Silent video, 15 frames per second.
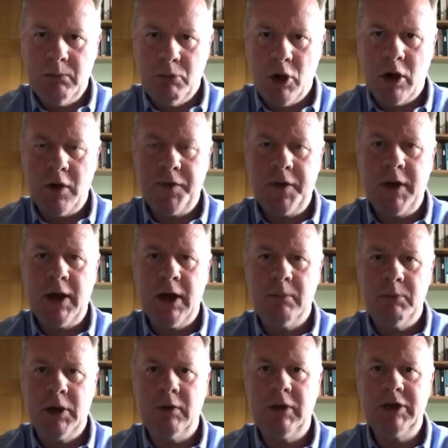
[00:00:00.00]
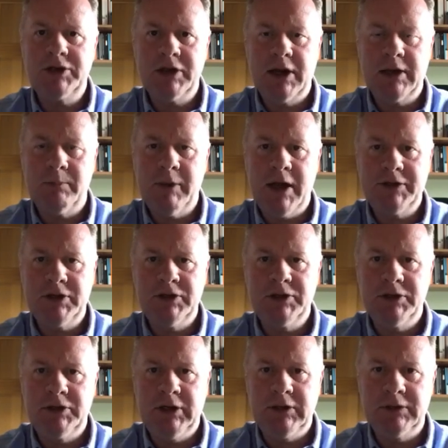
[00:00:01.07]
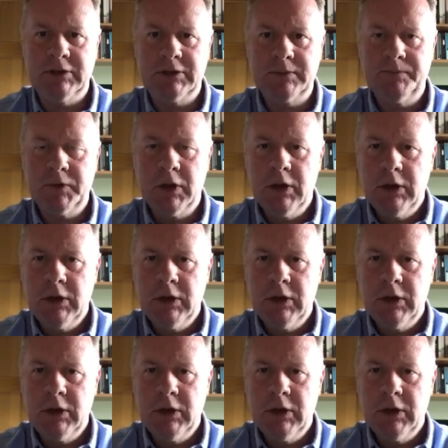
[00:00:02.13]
Martha and Mary sent a message to Jesus.